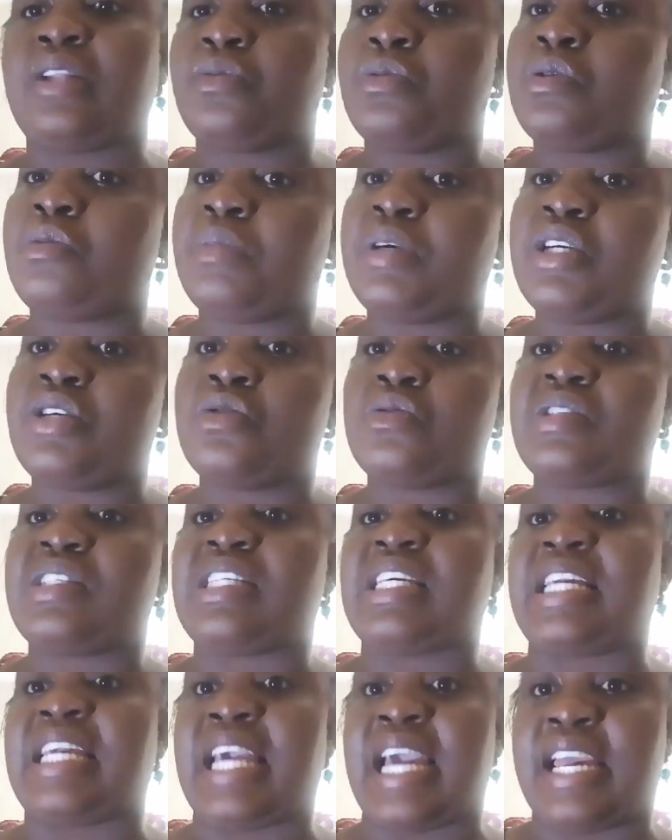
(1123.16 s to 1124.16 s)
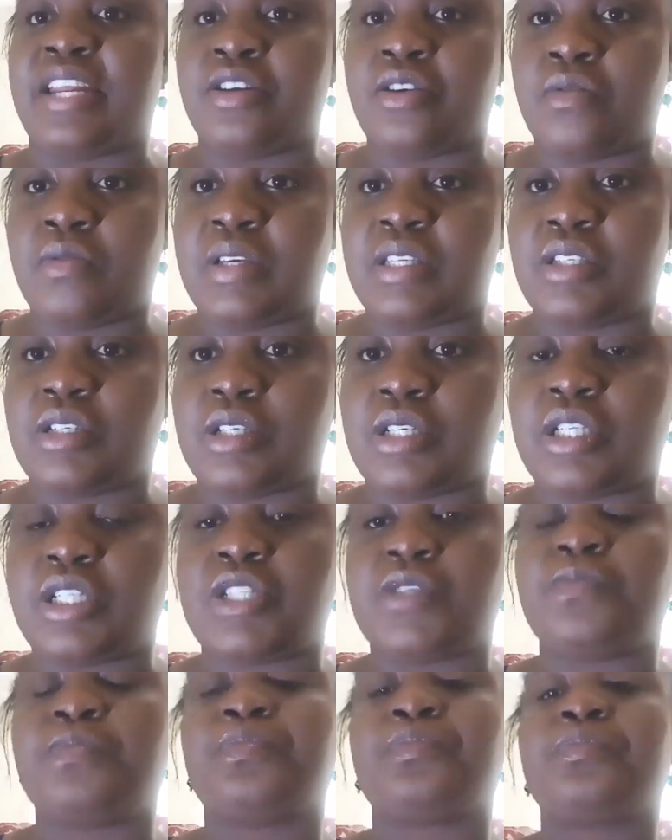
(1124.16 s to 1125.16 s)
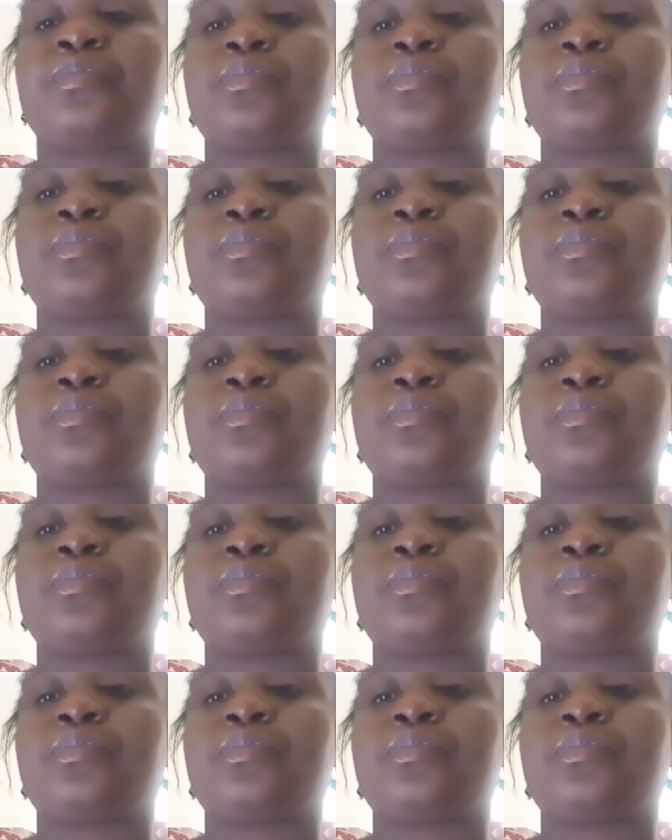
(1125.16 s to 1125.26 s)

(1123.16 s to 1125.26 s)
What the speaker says: will be used to guide your research.